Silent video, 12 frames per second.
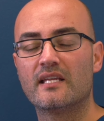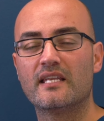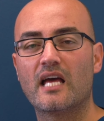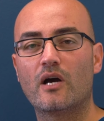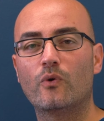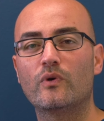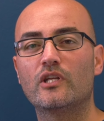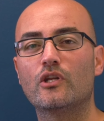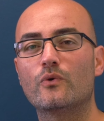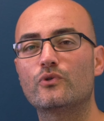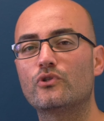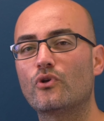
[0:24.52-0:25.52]
Now we
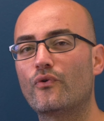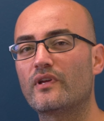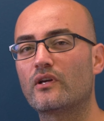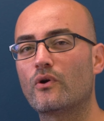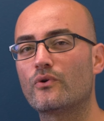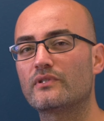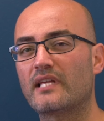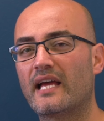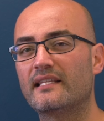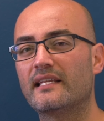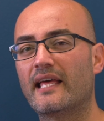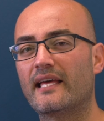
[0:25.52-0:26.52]
know snoring goes
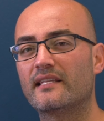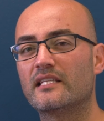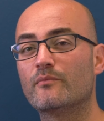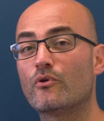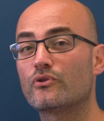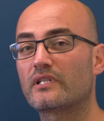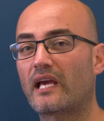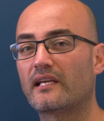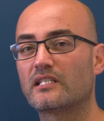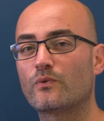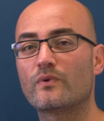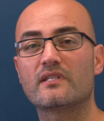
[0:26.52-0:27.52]
hand in hand in most
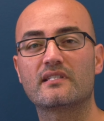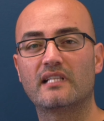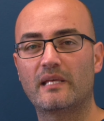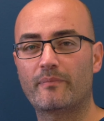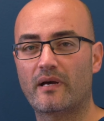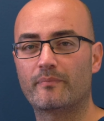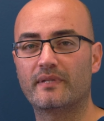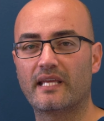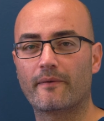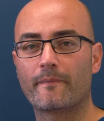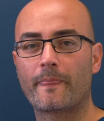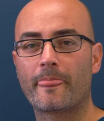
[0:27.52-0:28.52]
cases with sleep
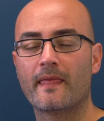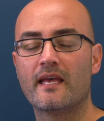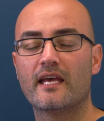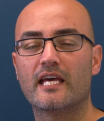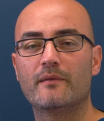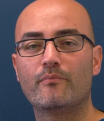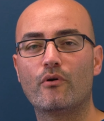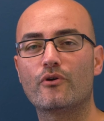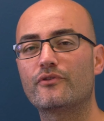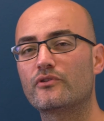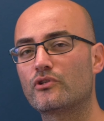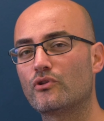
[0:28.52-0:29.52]
apnea, and
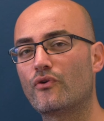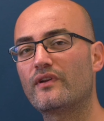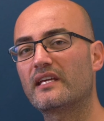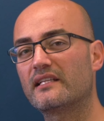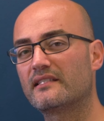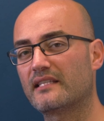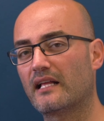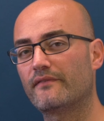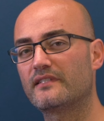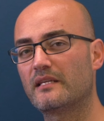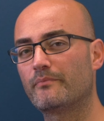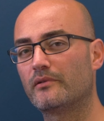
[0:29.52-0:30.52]
both snoring itself,
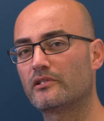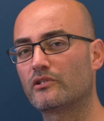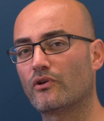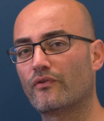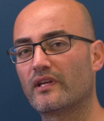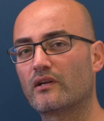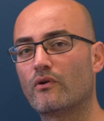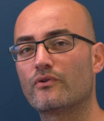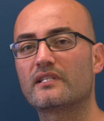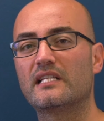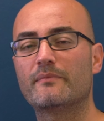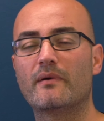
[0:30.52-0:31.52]
simple snoring, or
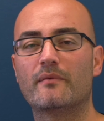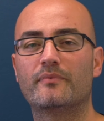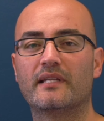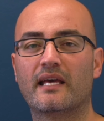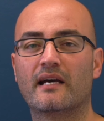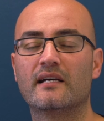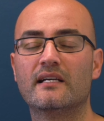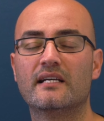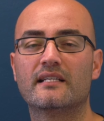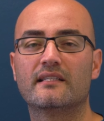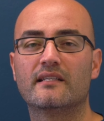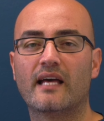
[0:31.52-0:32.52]
sleep apnea
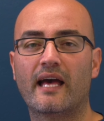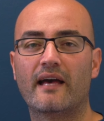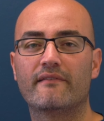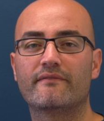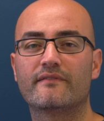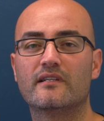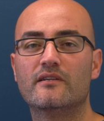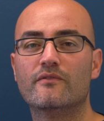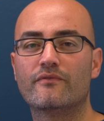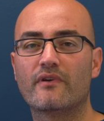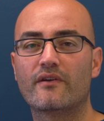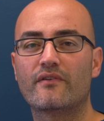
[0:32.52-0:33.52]
have
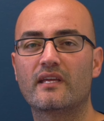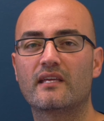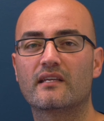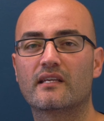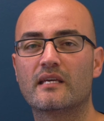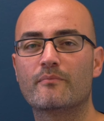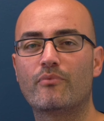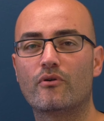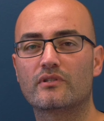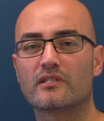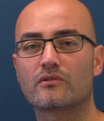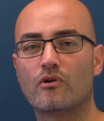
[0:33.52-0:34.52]
very
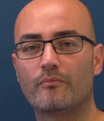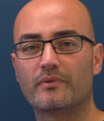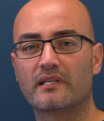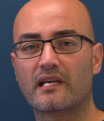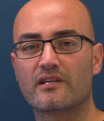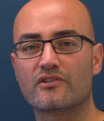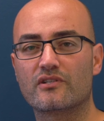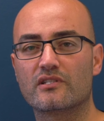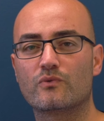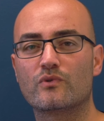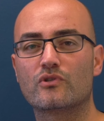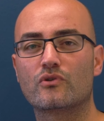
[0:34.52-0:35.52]
important
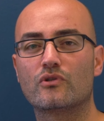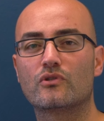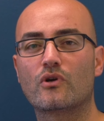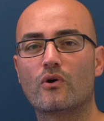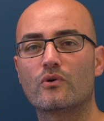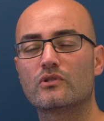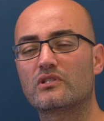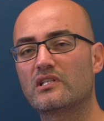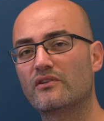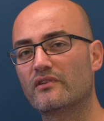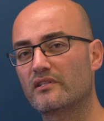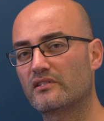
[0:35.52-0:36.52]
complications which could cause
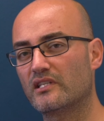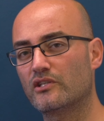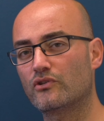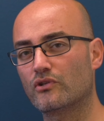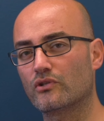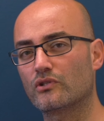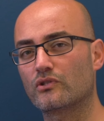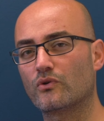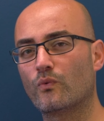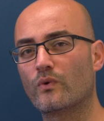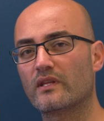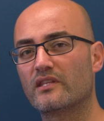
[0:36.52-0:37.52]
serious issues
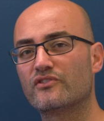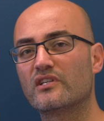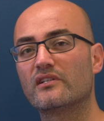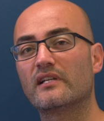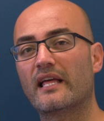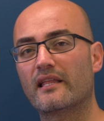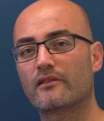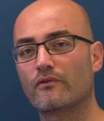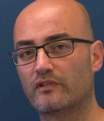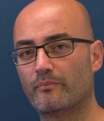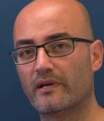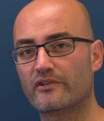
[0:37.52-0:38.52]
with the general health of
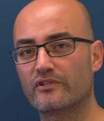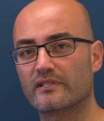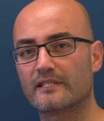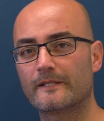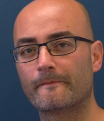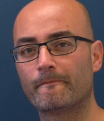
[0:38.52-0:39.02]
the patient.